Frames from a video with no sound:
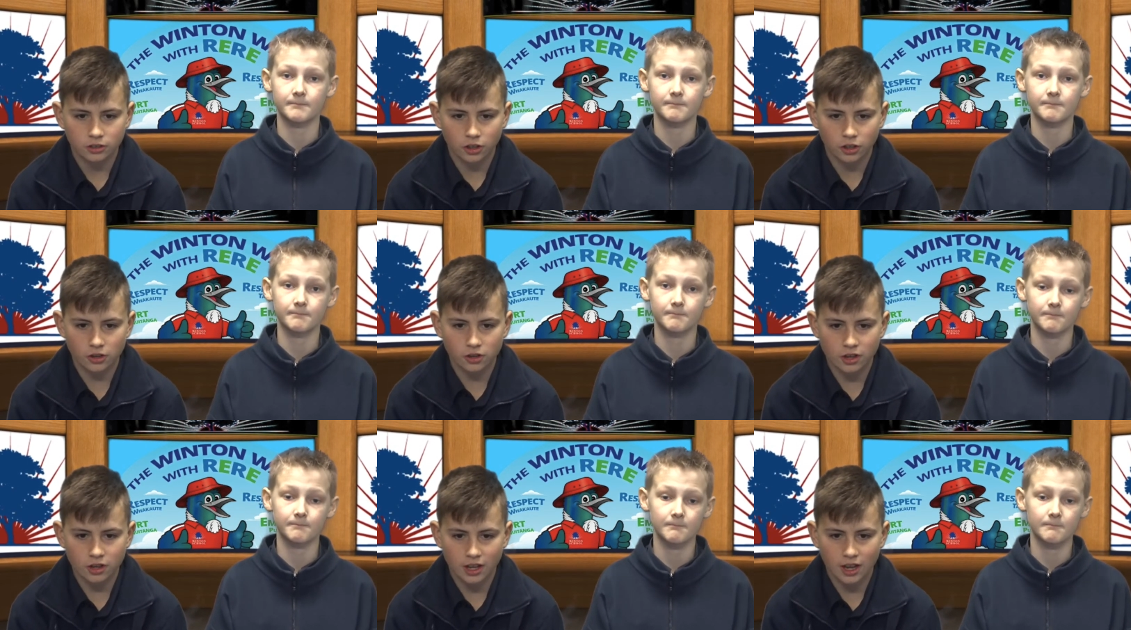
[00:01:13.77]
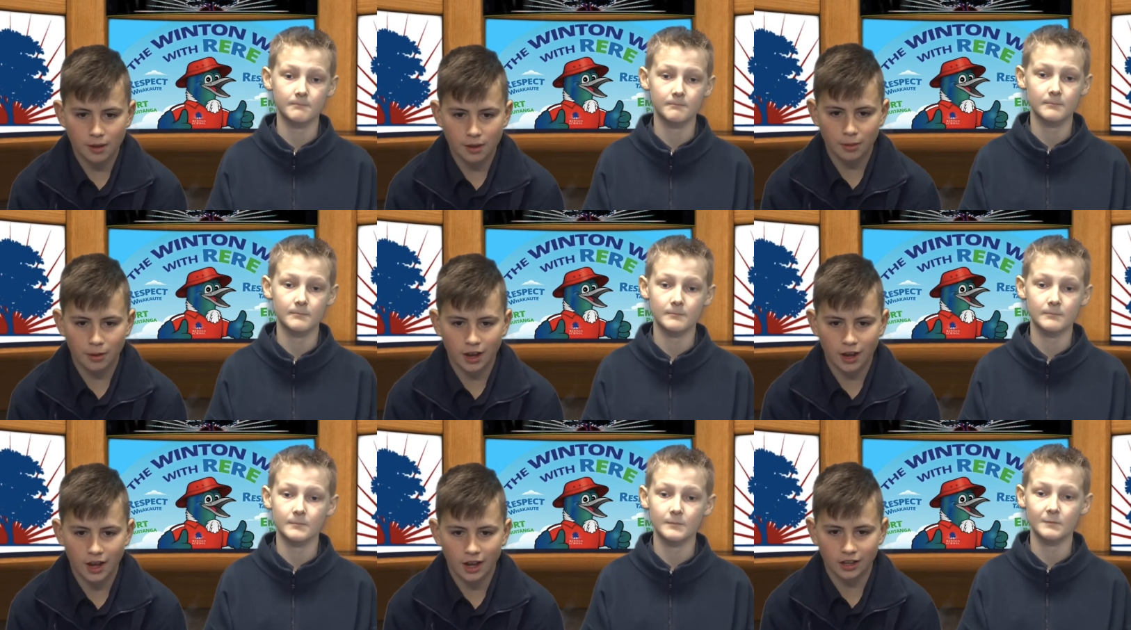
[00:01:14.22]
Speaker 1: Junior
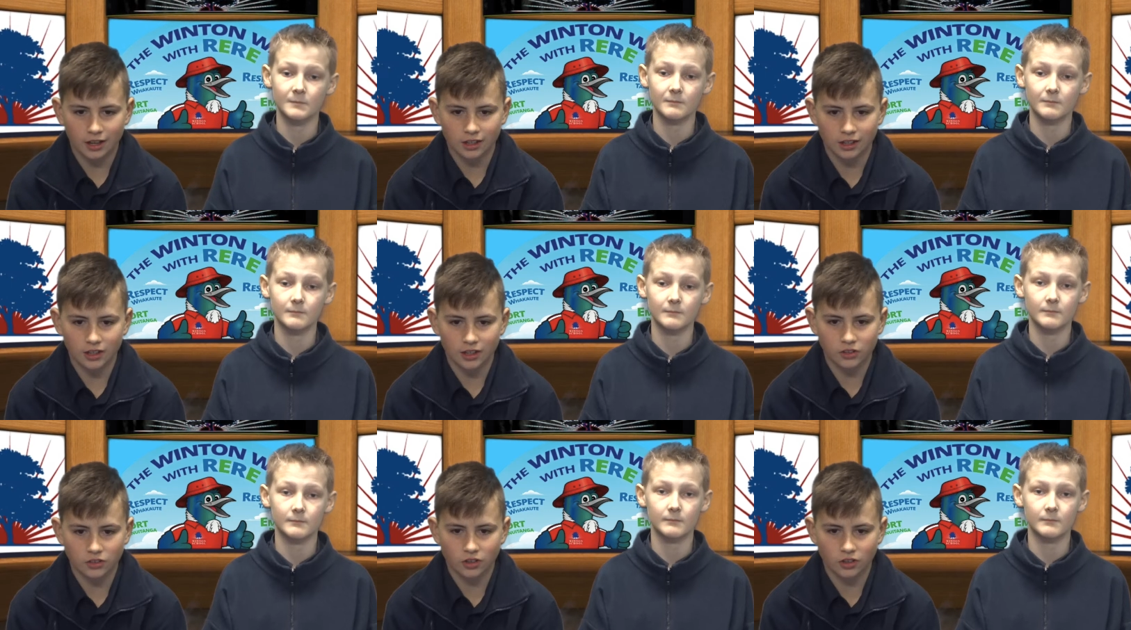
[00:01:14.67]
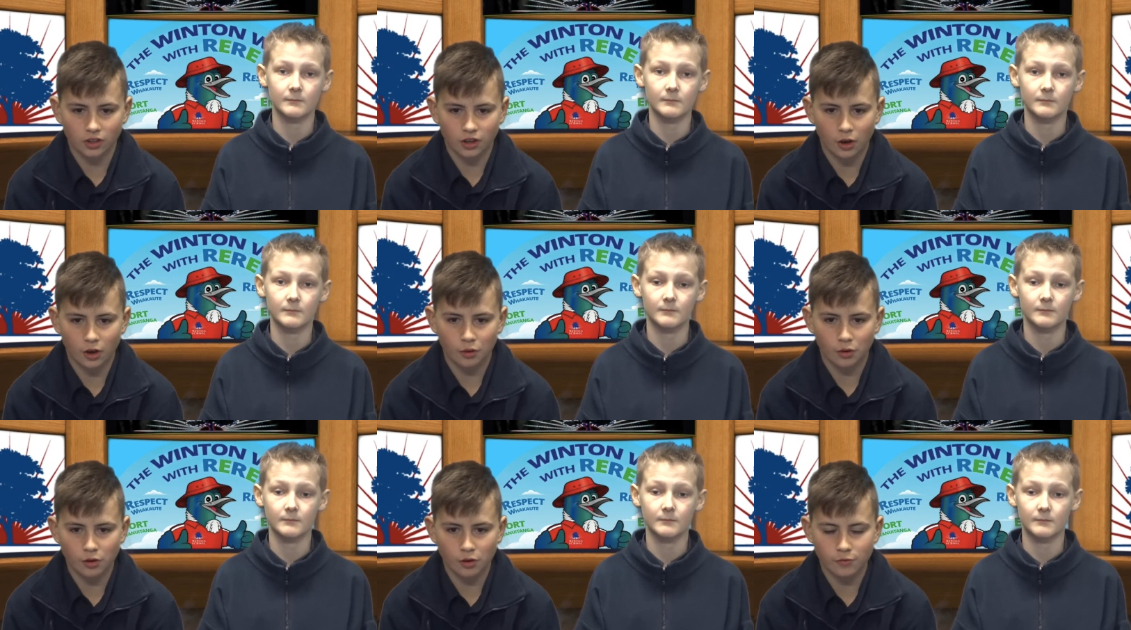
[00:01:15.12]
Kapa Haka is on
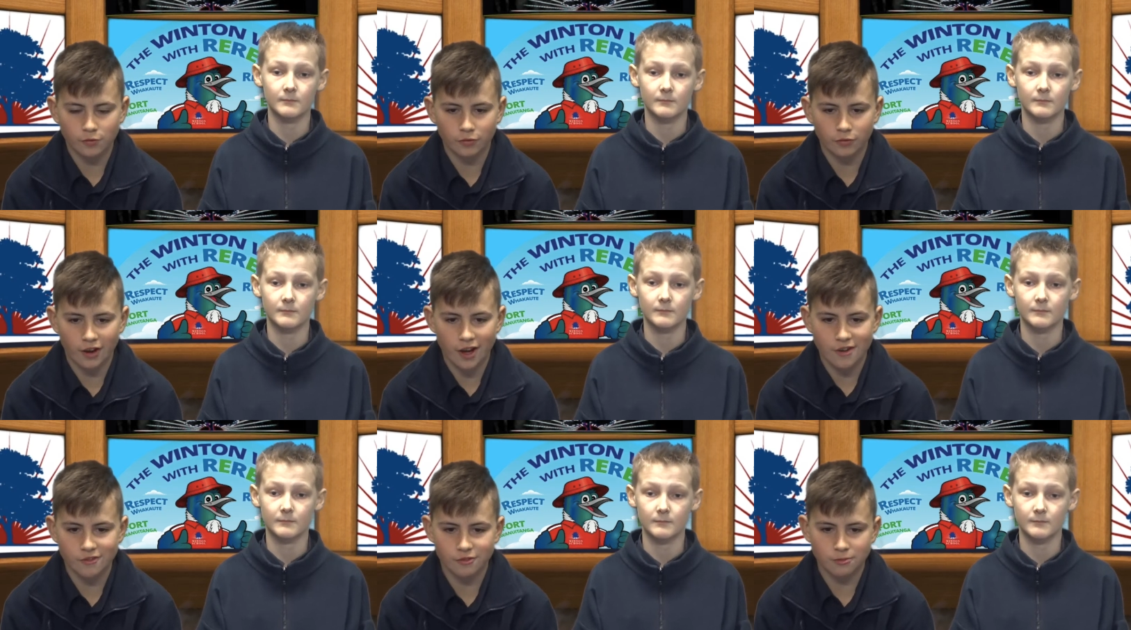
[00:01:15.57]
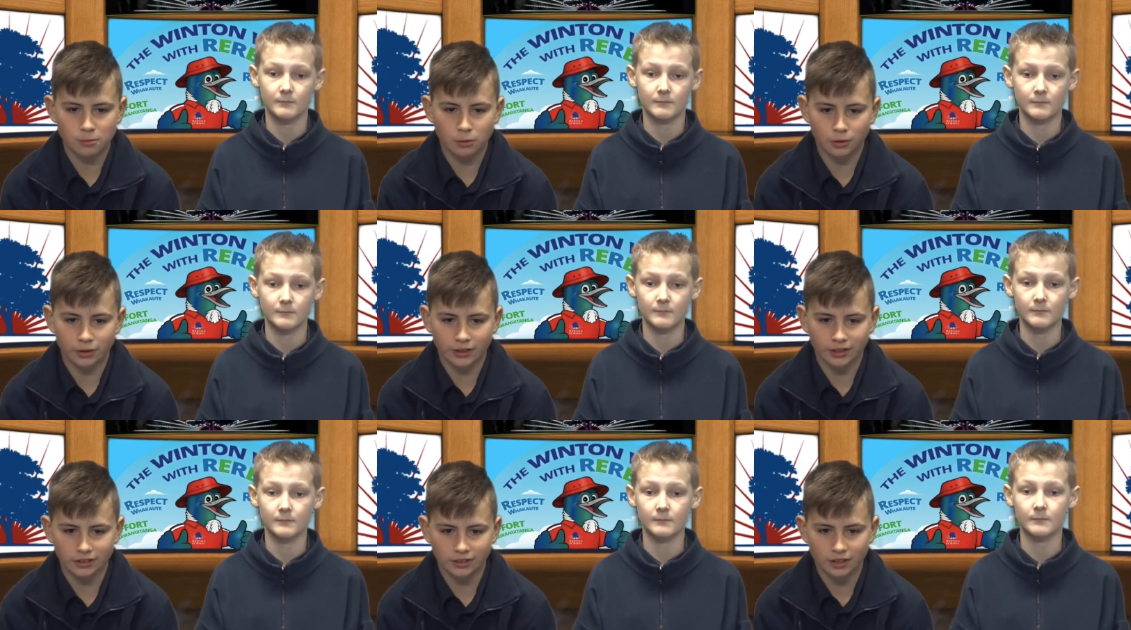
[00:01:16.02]
in Room 5 at
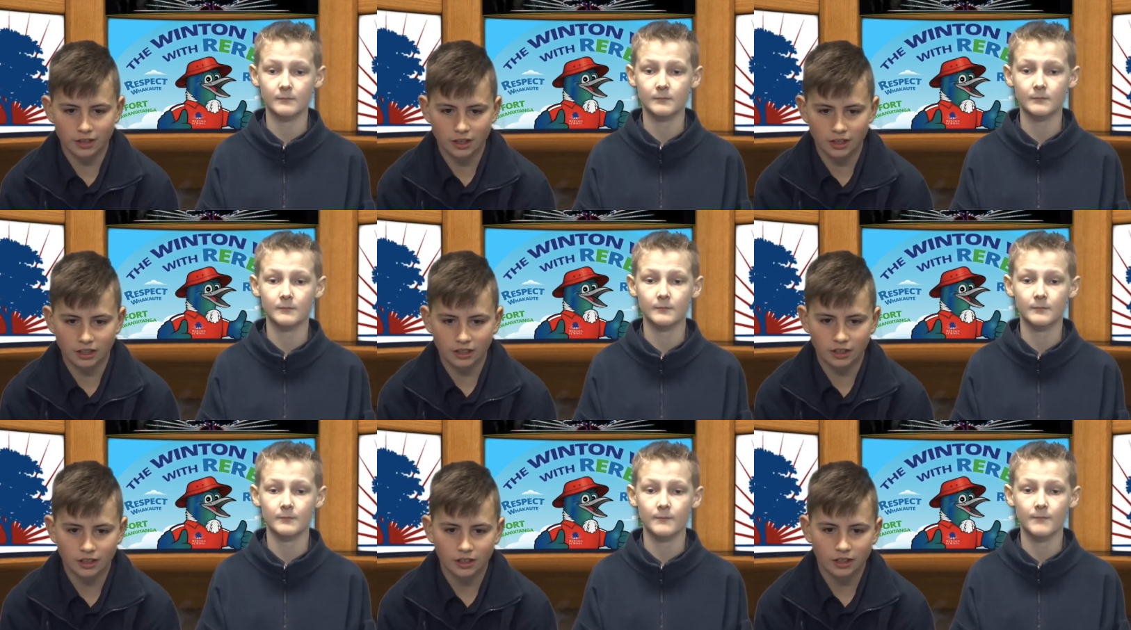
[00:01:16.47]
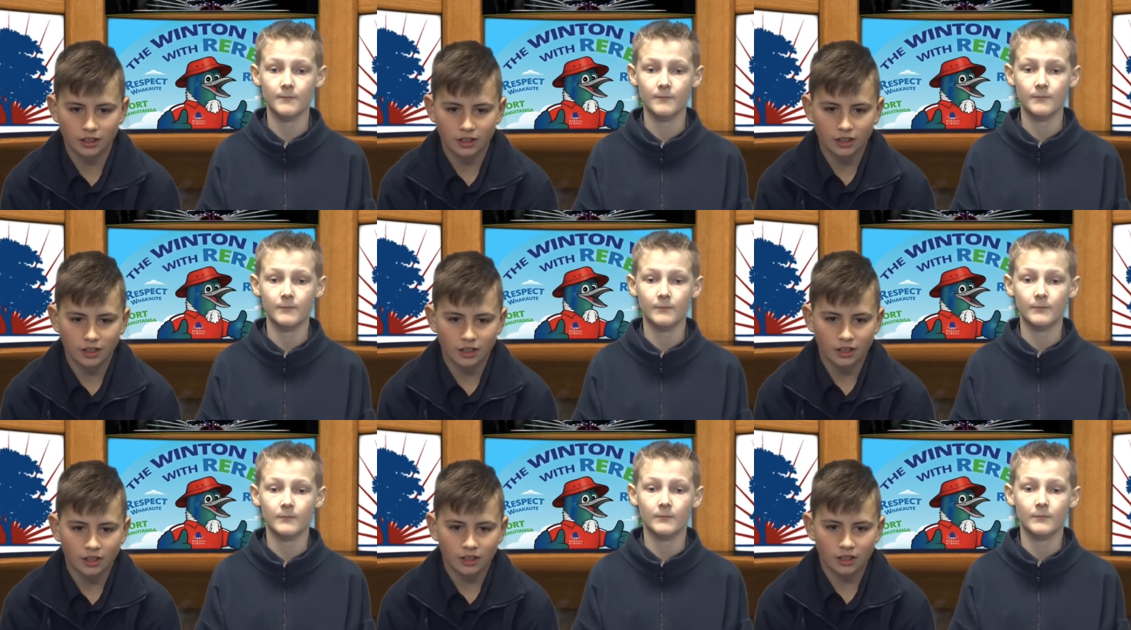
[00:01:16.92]
morning tea.
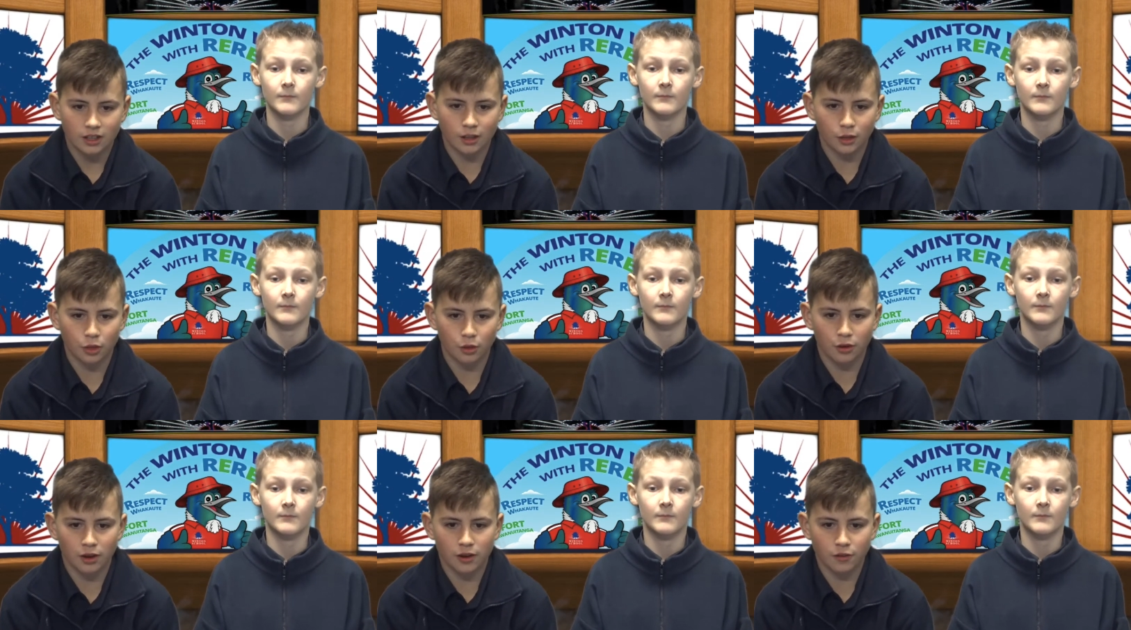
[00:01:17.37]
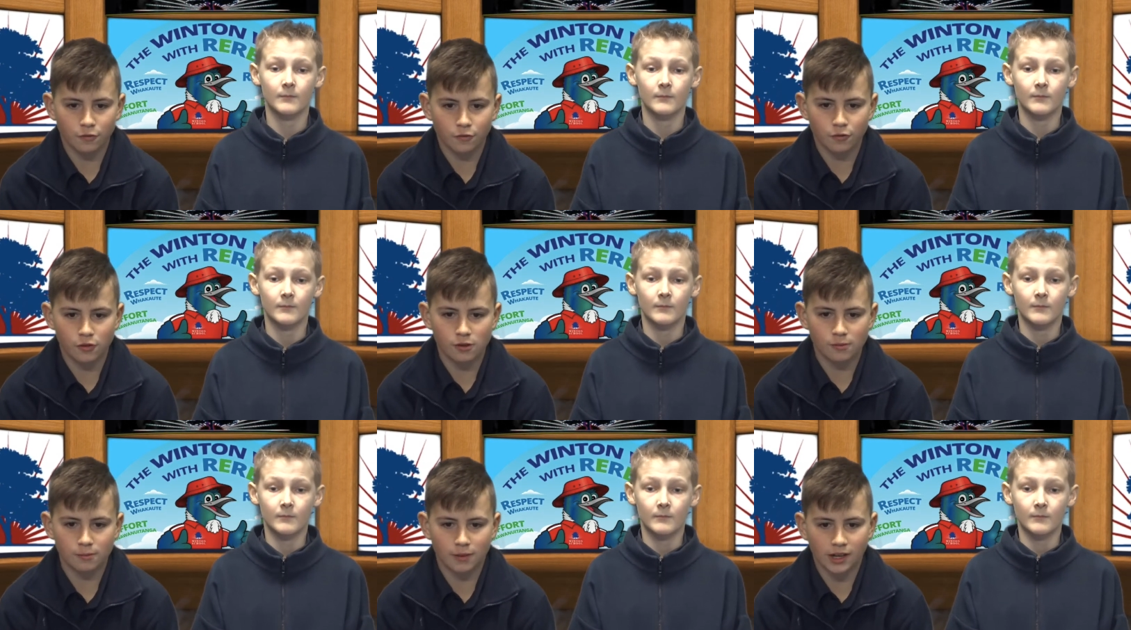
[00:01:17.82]
Year 3 and 4